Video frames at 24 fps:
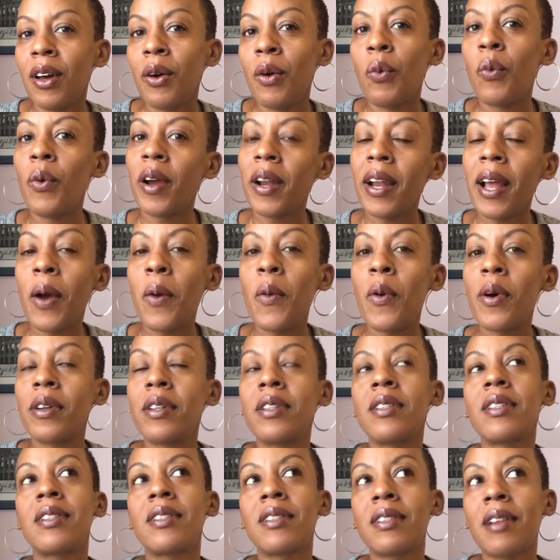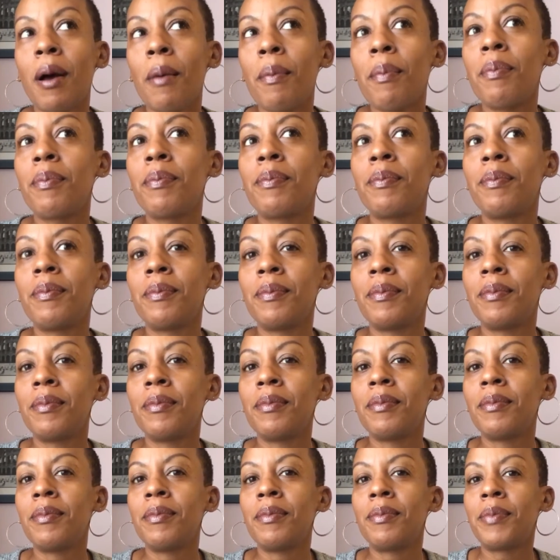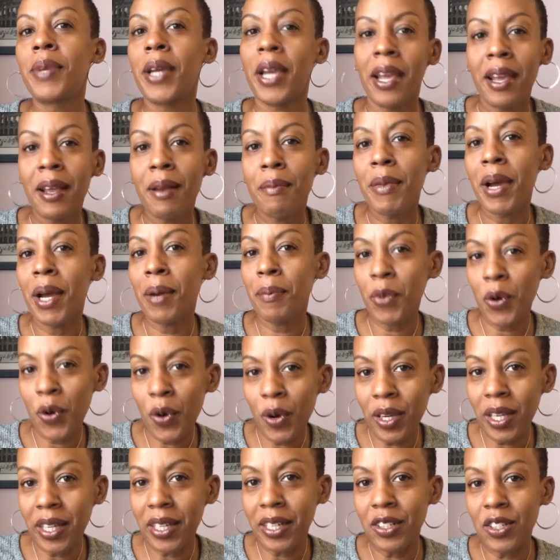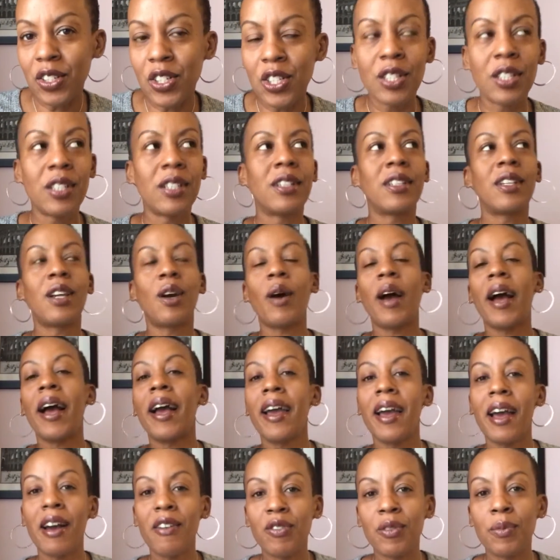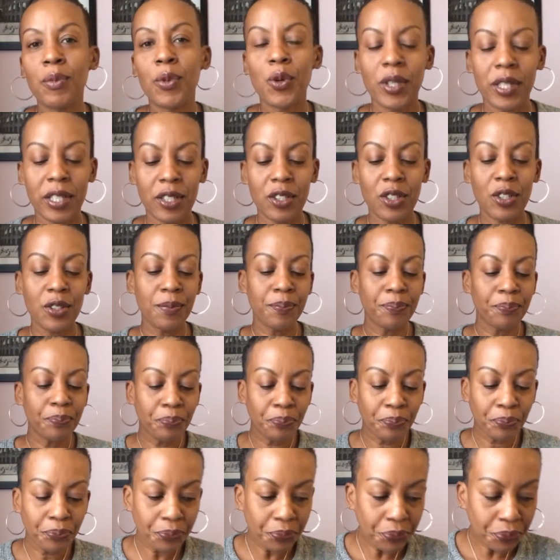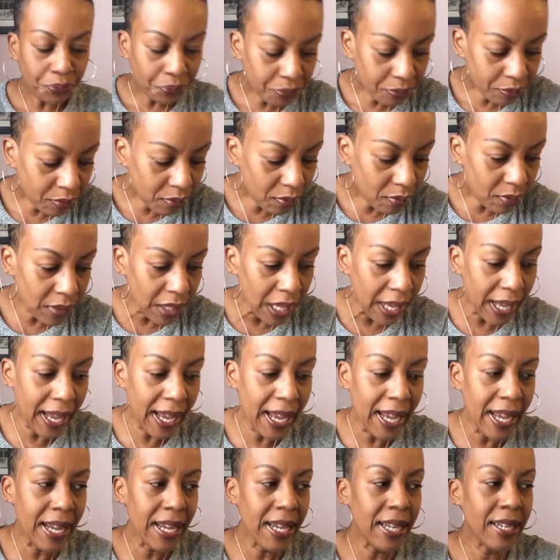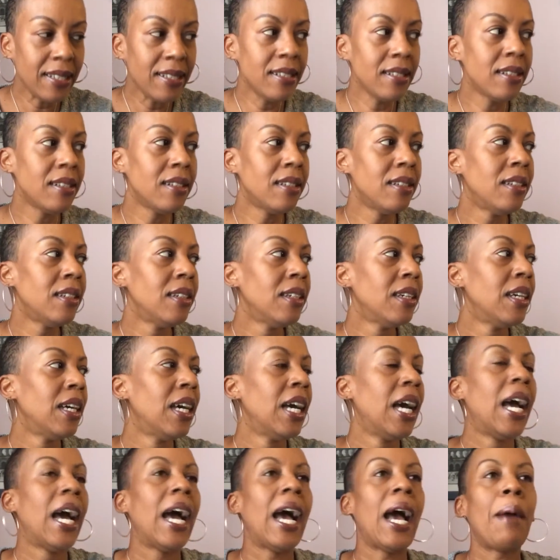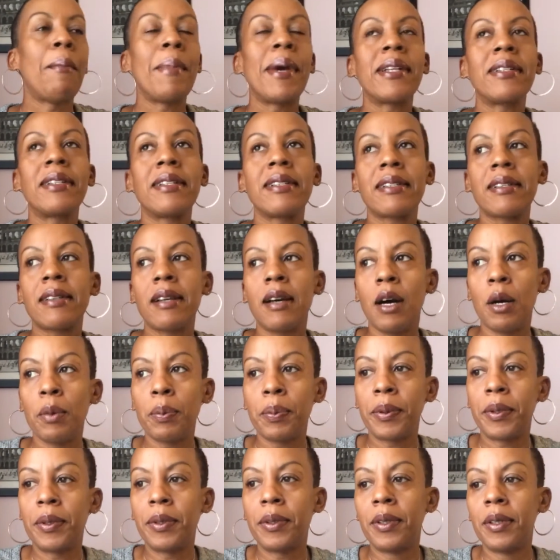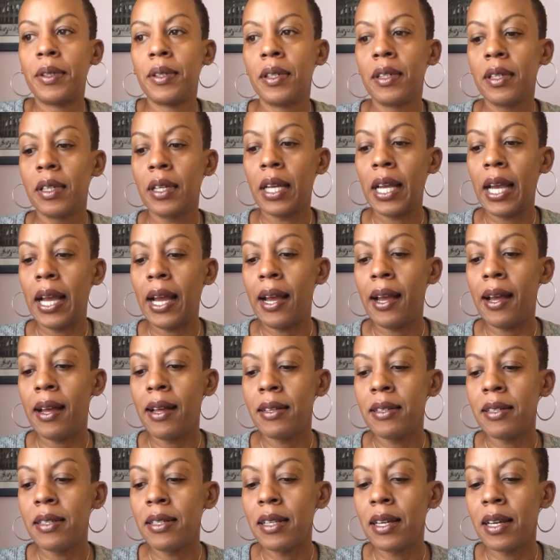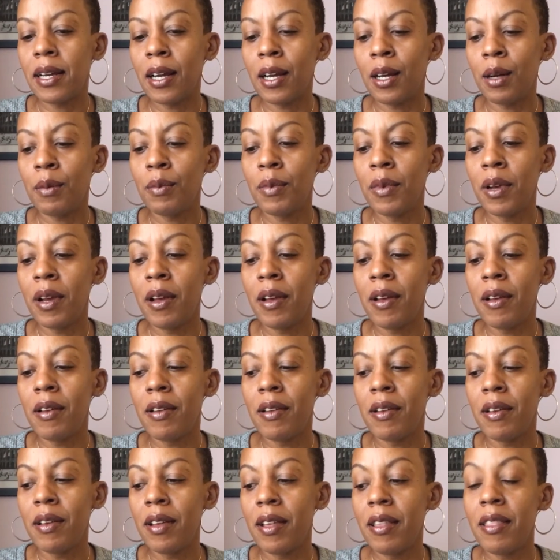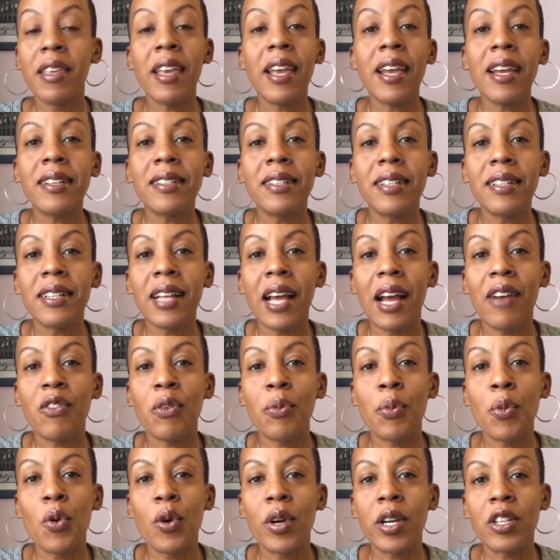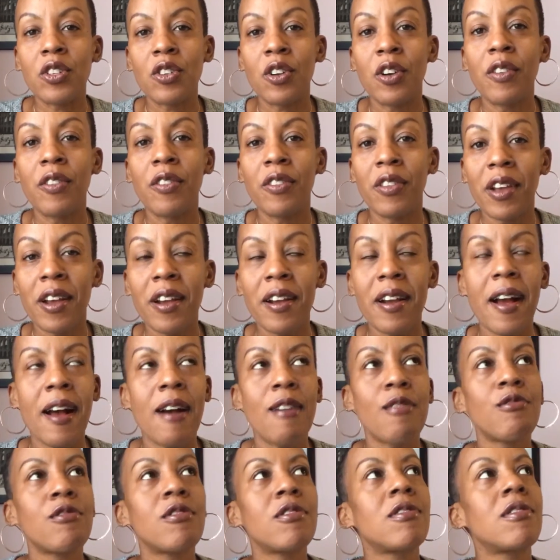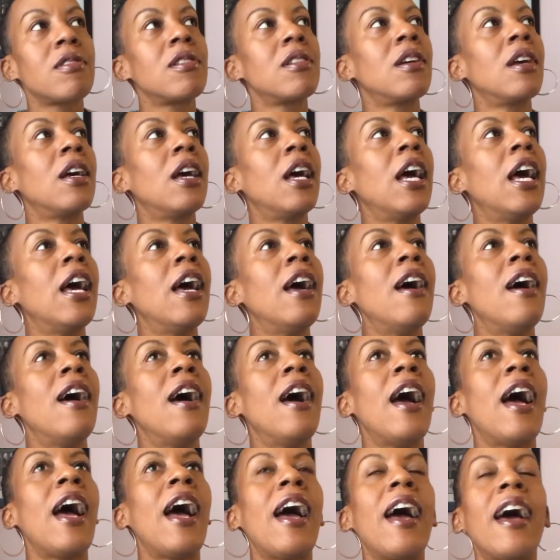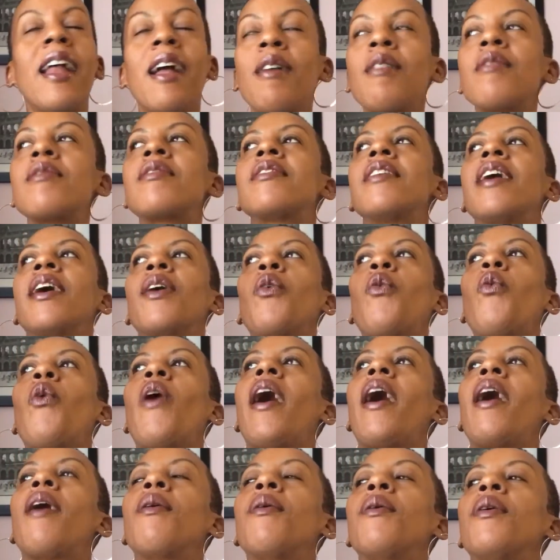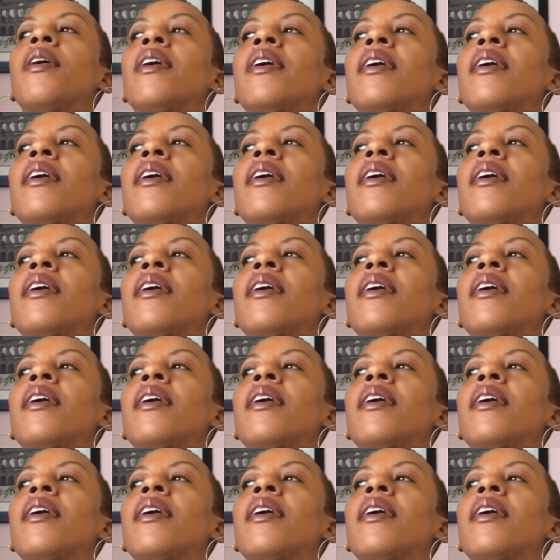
when I want to stop paying my mortgage. Now, I have a mortgage, and I met this couple, and they didn't have a mortgage on their house. And I was like, wow,